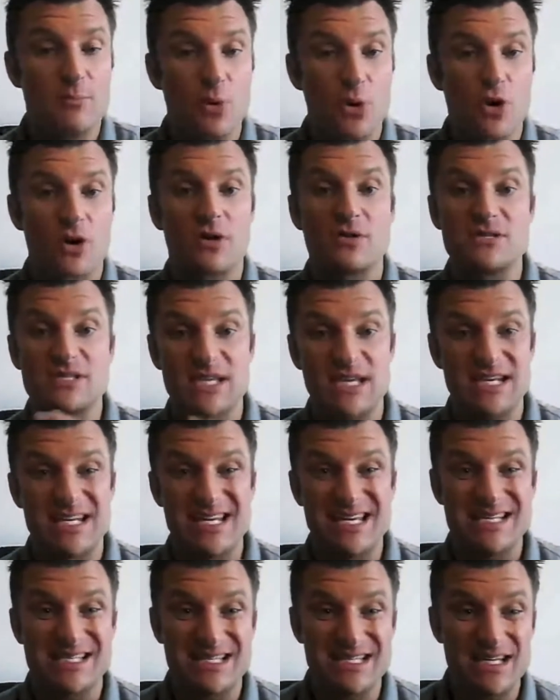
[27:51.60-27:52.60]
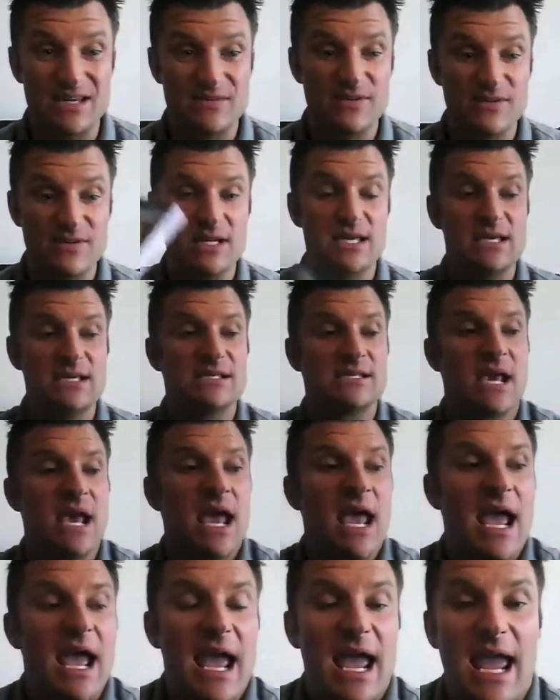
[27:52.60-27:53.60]
book, CDs and DVDs,
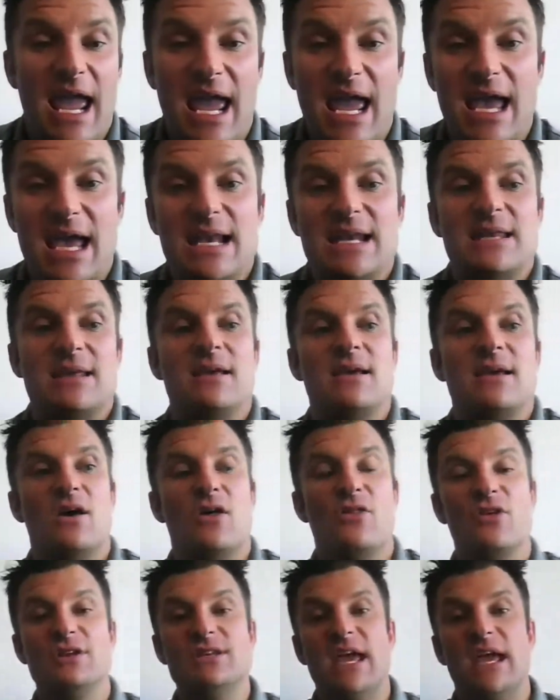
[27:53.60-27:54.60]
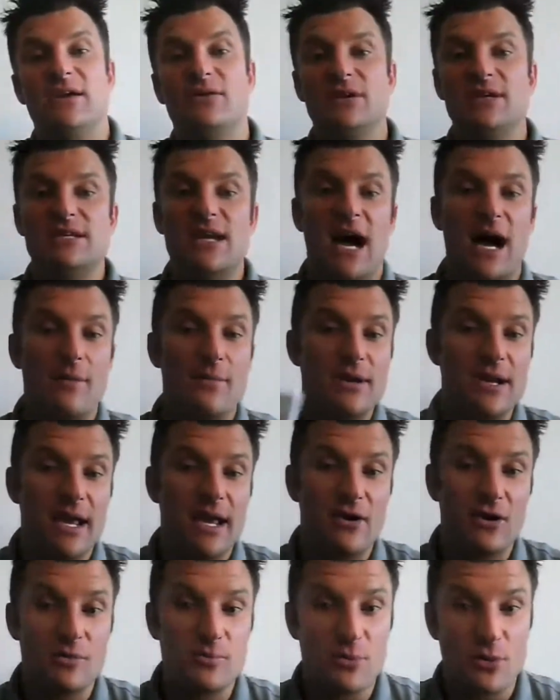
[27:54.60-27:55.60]
and the Daily
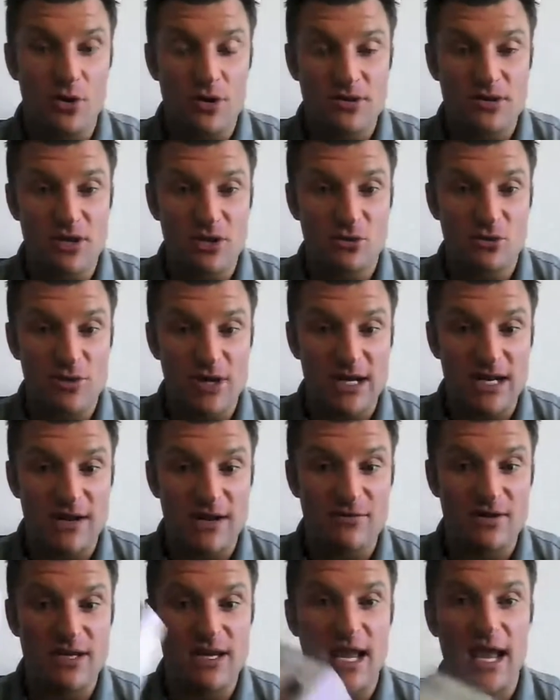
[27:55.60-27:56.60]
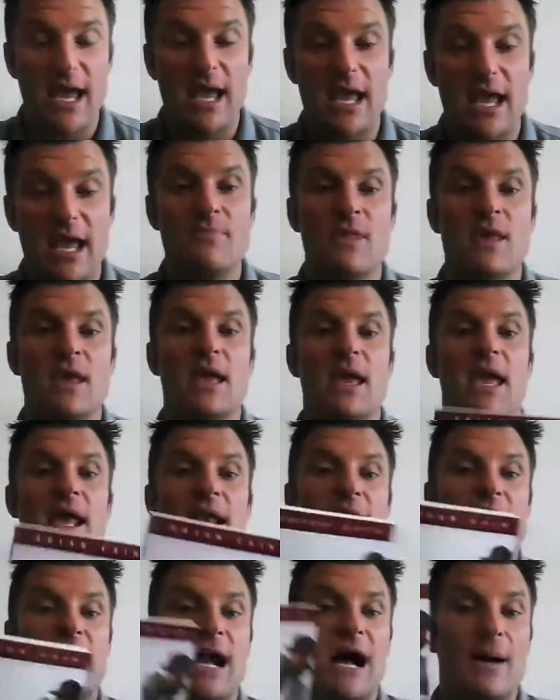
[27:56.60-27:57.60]
Dominator book that you read every day,
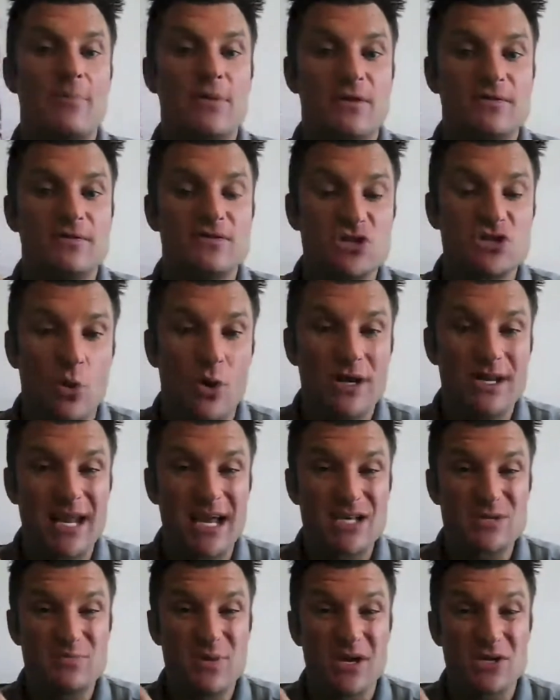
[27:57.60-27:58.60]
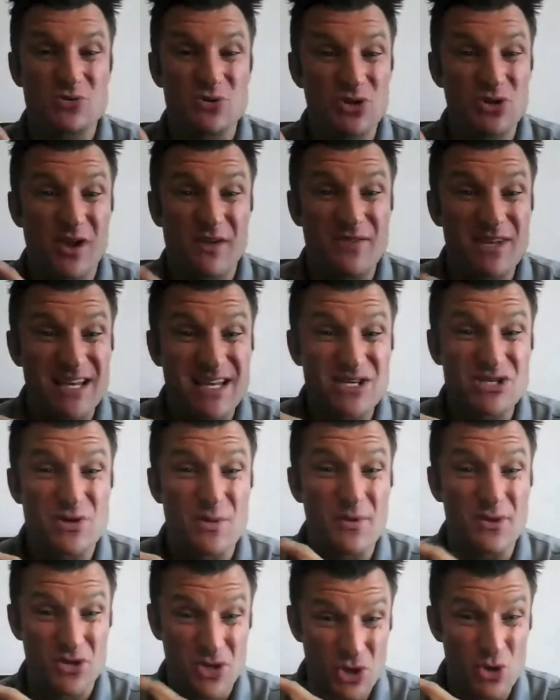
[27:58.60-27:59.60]
and a copy of So What Next Pitch, where you're giving this
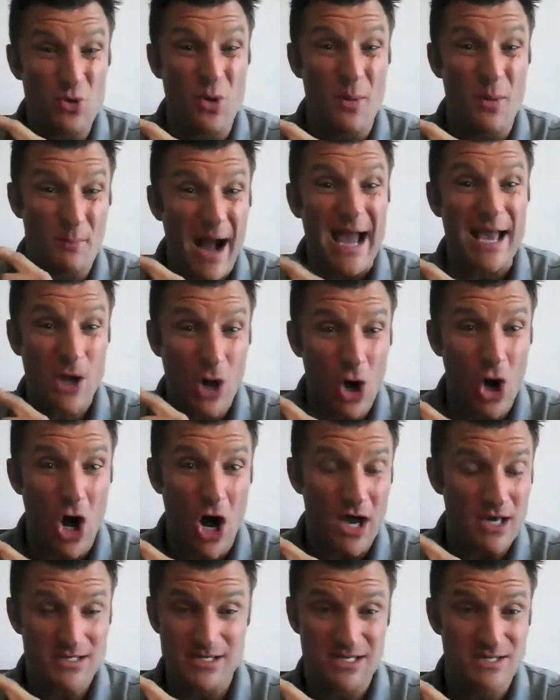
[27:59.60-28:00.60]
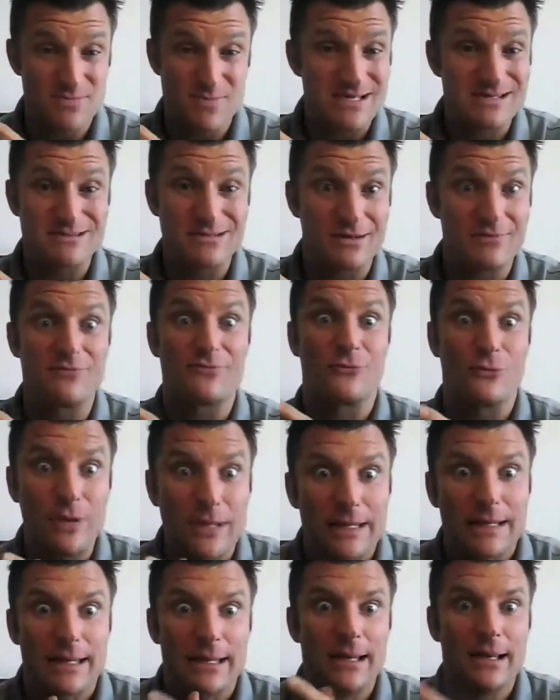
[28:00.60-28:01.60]
to you at my cost. It's basically
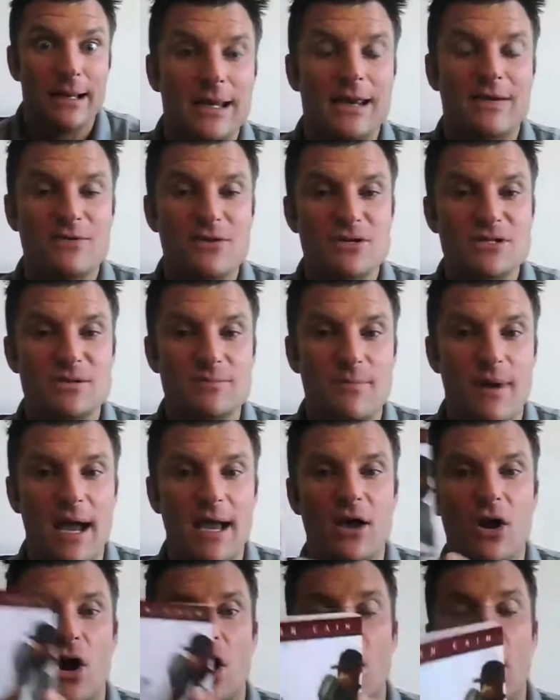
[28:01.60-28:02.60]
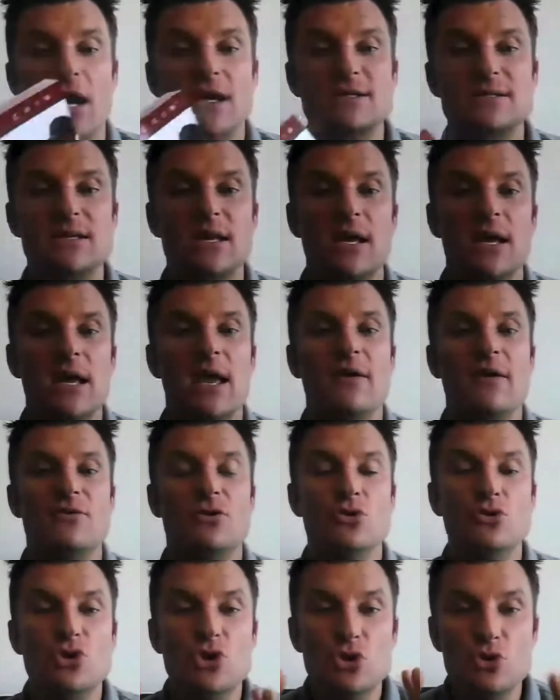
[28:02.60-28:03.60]
free. Giving this at my cost.
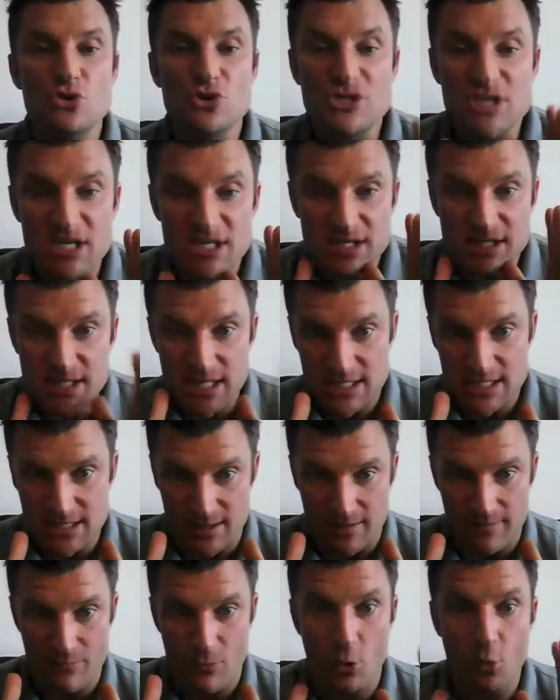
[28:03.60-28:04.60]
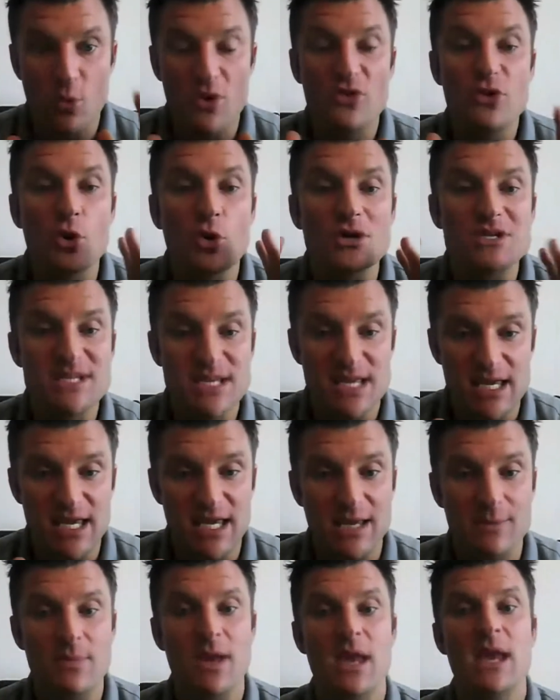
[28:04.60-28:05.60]
If you use this system with your
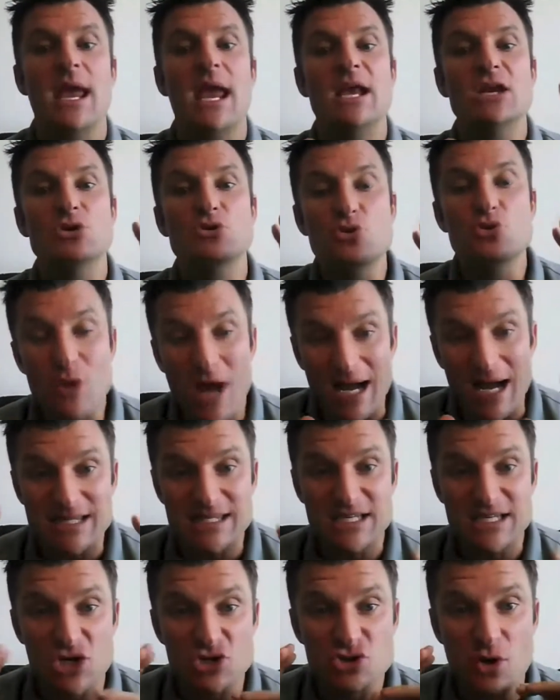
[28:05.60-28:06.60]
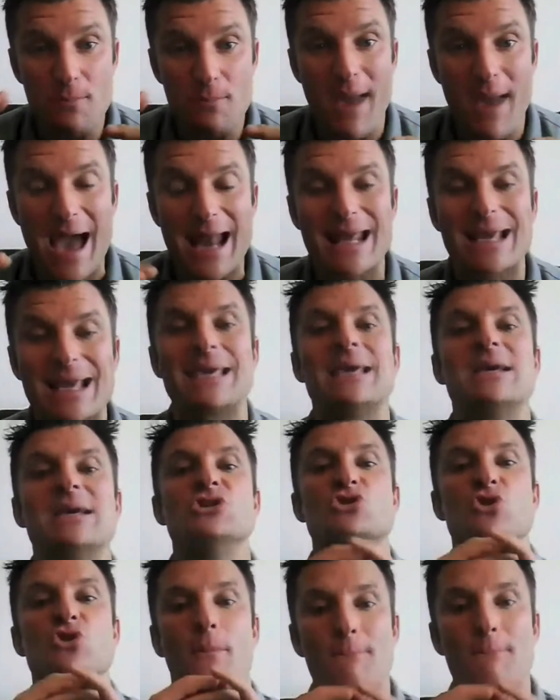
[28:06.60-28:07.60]
team and you do not see a dramatic
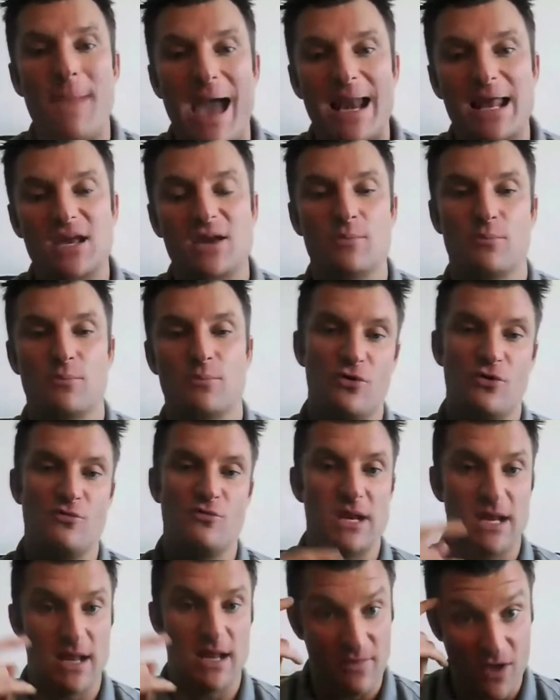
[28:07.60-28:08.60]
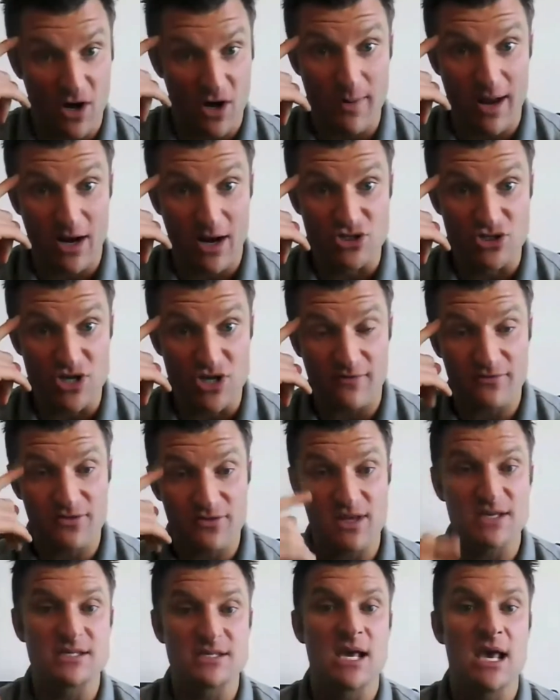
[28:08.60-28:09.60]
improvement in their mental
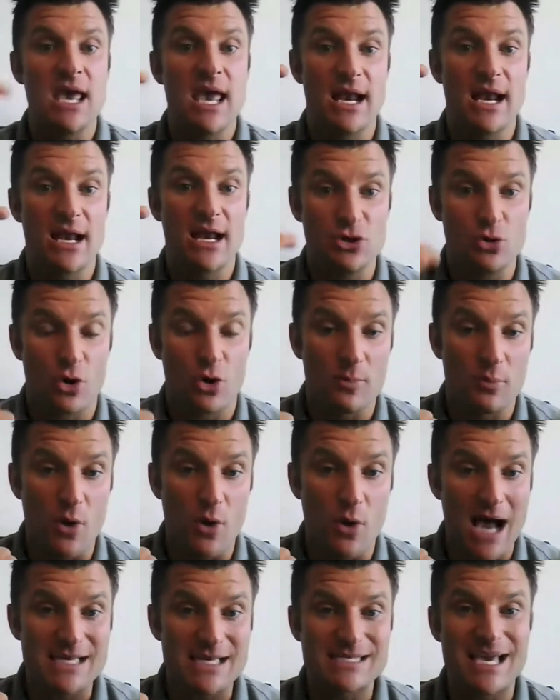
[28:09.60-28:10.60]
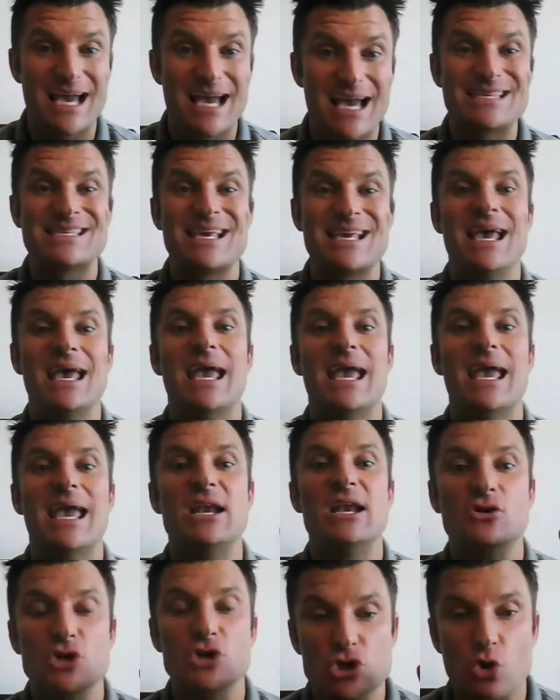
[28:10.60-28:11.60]
toughness and in your process and
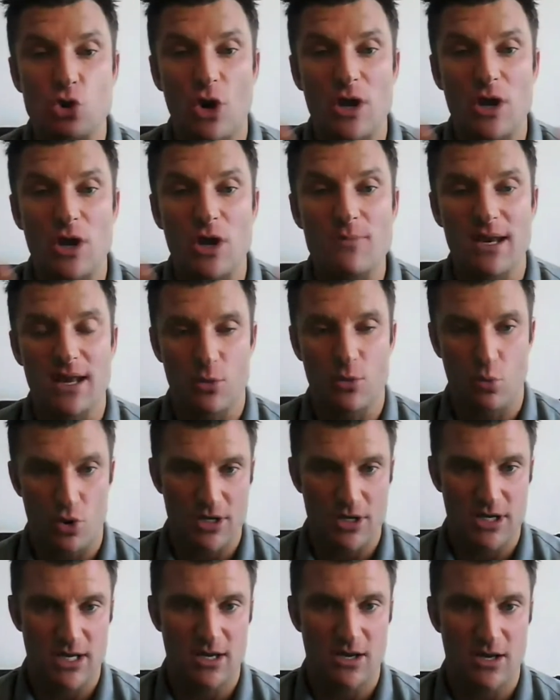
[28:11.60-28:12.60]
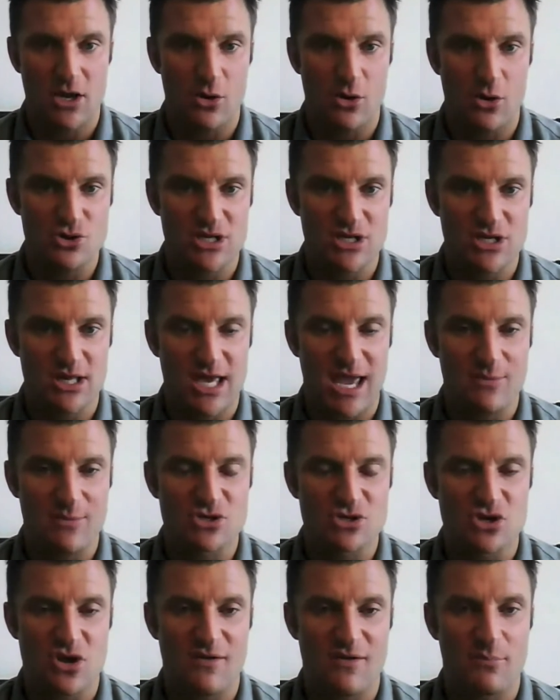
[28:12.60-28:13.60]
your enjoyment in working and coaching the
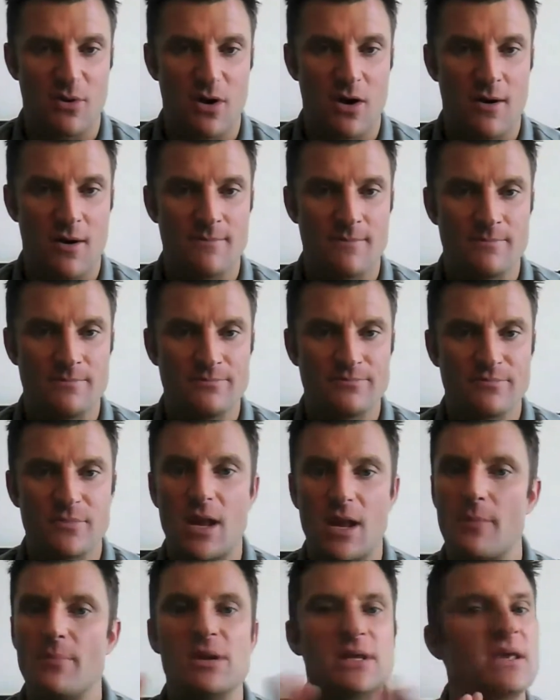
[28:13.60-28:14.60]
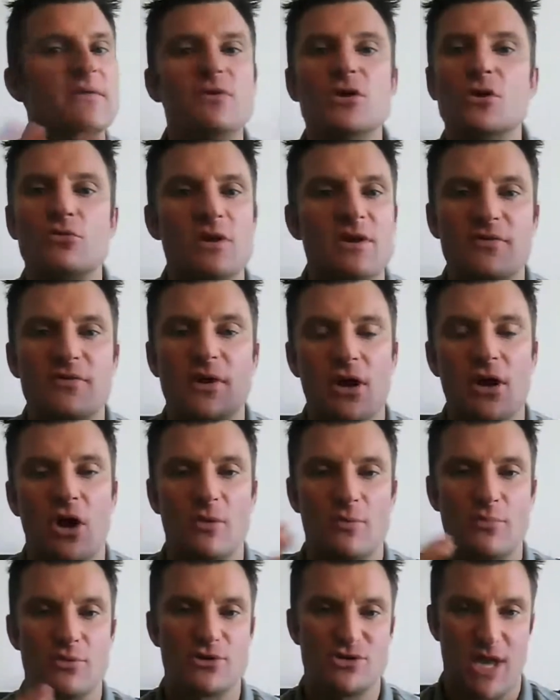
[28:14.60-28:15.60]
game of softball, I'm going to give you a refund
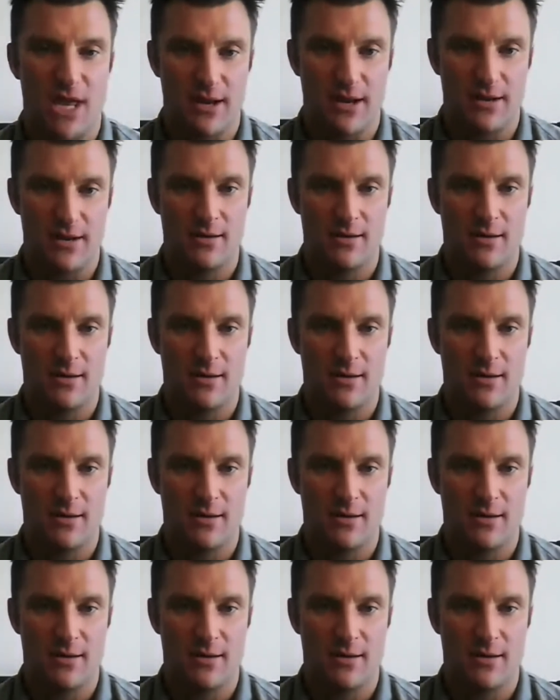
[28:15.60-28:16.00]
100%.